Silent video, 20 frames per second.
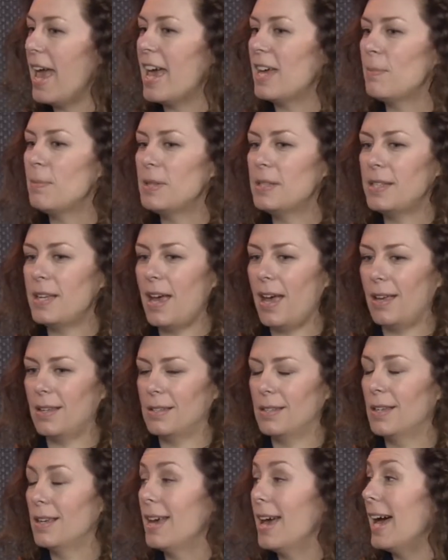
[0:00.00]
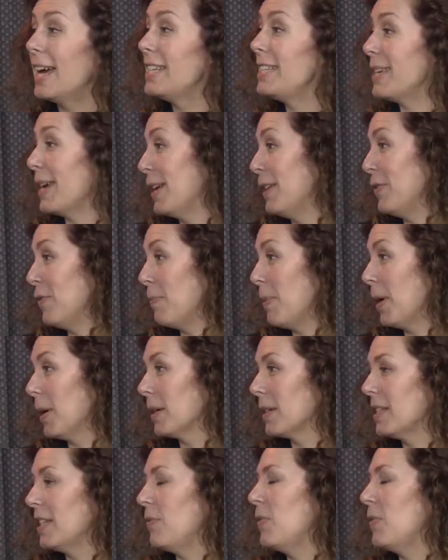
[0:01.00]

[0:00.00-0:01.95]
Edmonds has a ton of parks.